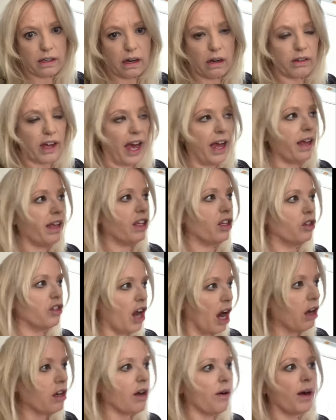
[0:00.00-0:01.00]
Okay, you
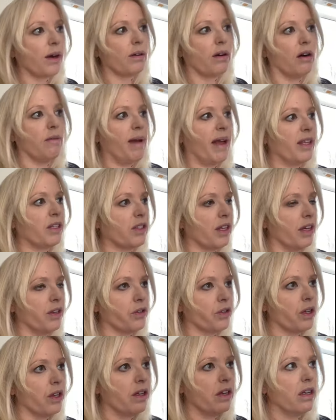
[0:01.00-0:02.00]
don't know what romance
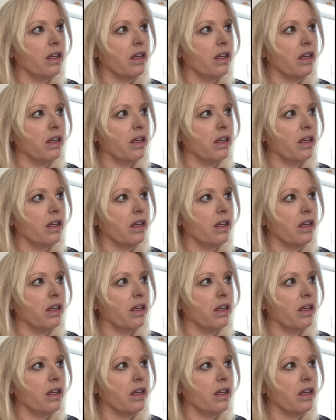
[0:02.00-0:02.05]
is.